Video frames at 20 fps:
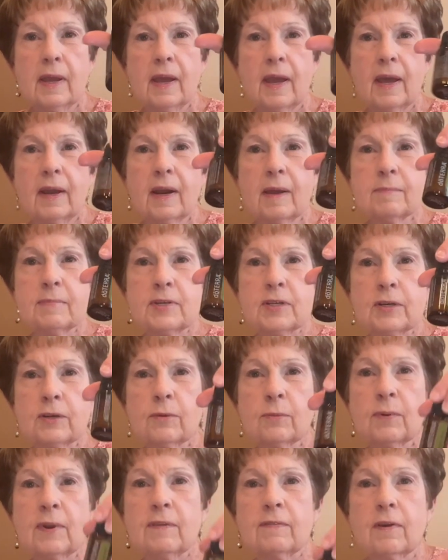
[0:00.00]
And I'm
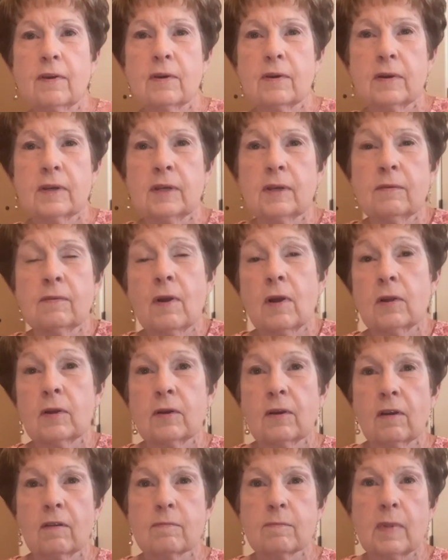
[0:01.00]
sure you've all
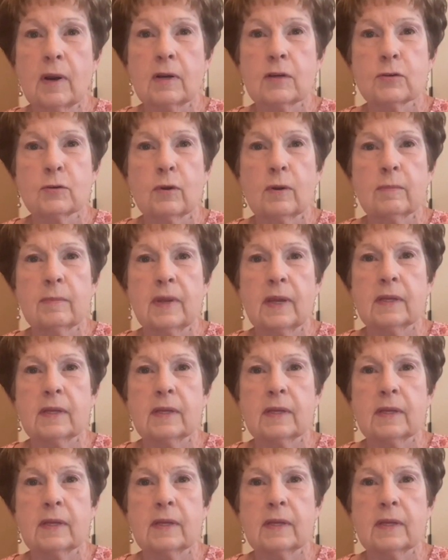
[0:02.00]
heard of marjoram.